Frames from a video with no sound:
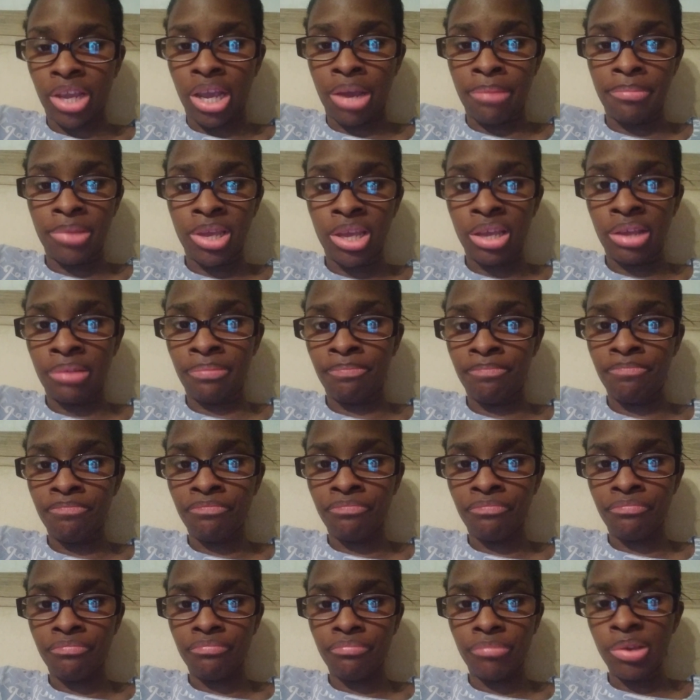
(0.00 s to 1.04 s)
I mean,
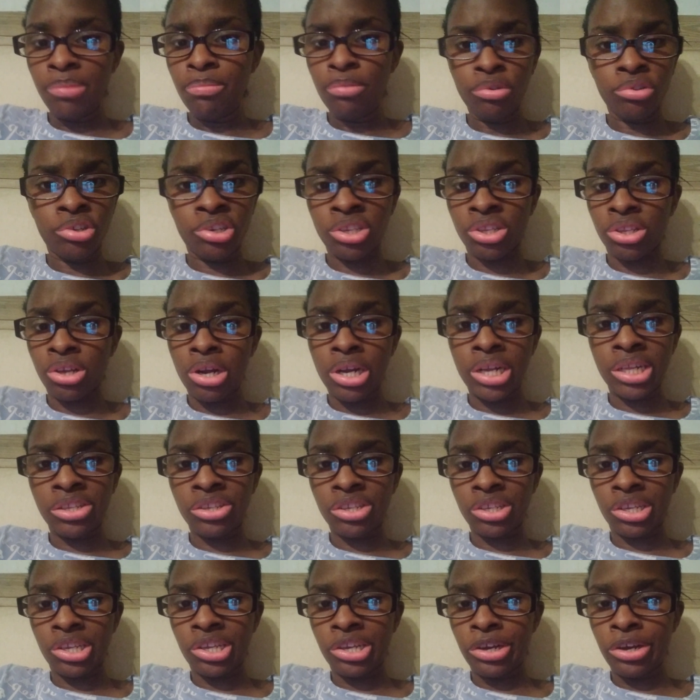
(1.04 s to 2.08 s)
people just are
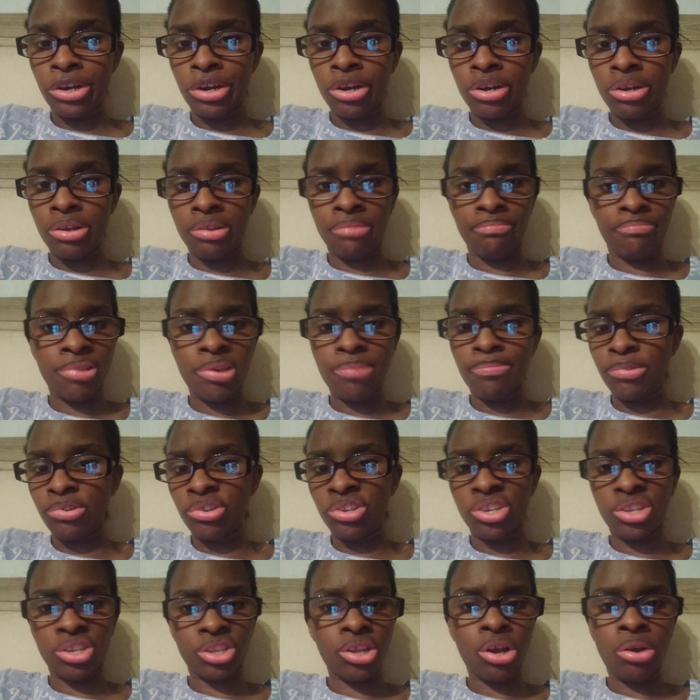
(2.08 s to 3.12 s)
insecure and people
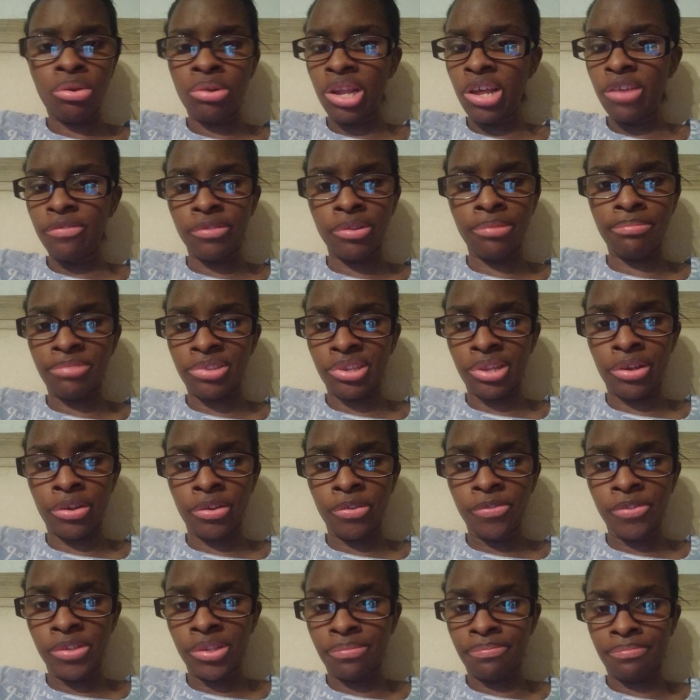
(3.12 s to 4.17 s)
just don't love
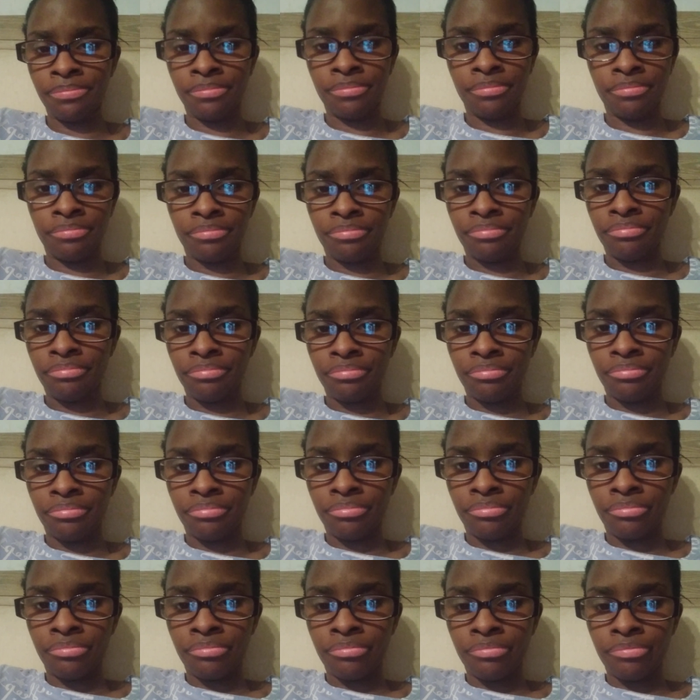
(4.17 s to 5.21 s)
themselves.
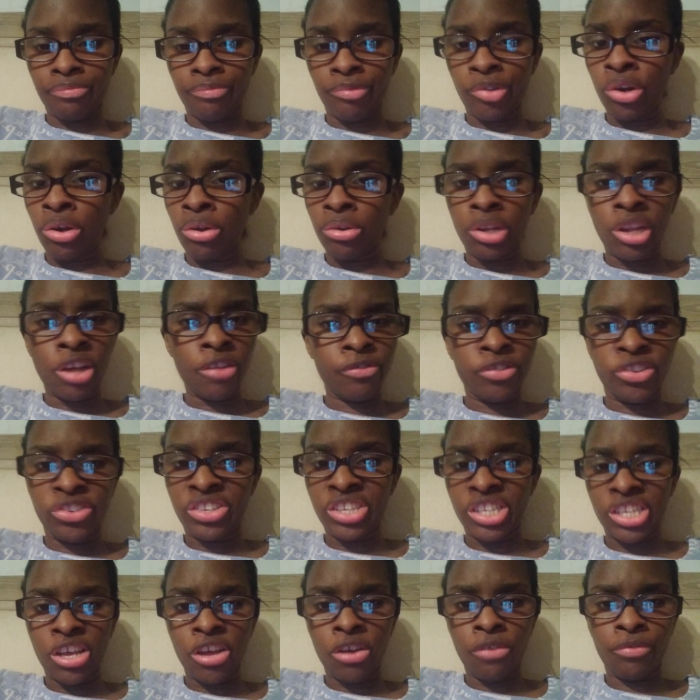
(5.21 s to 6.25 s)
If you don't love
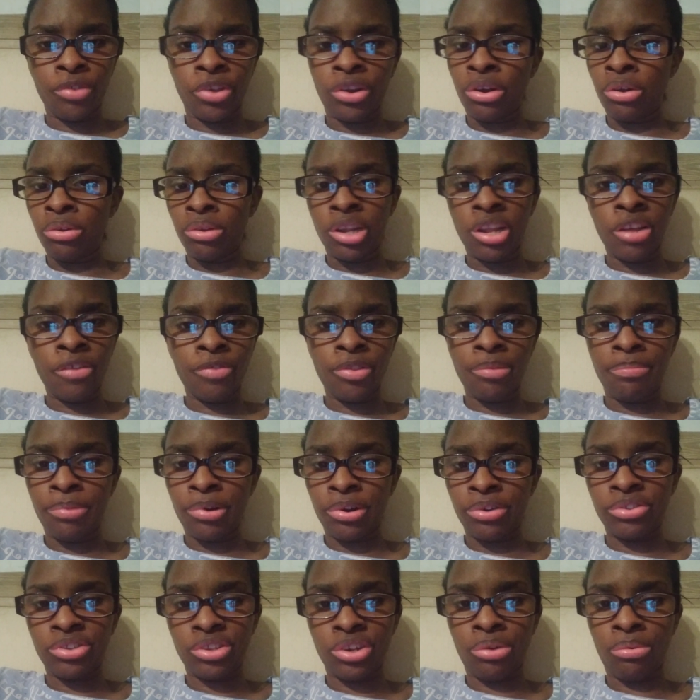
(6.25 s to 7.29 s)
yourself, you don't love the
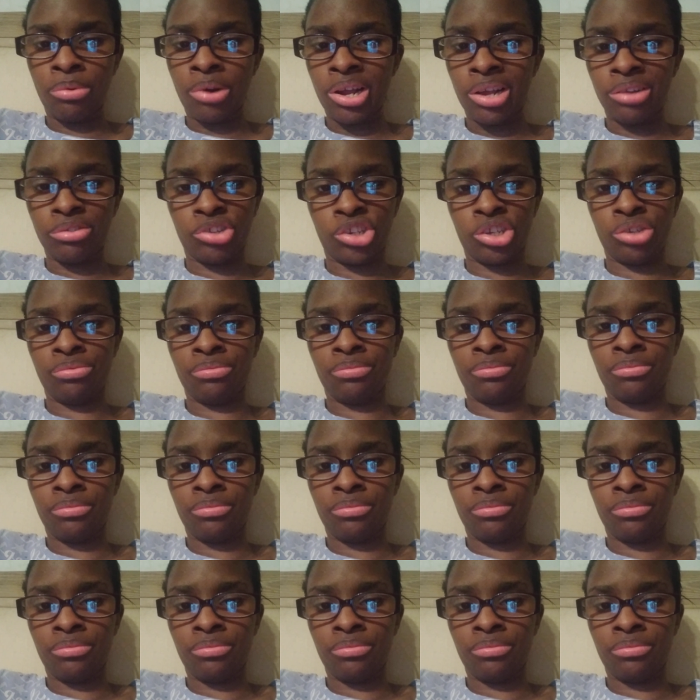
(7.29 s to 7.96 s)
person around you.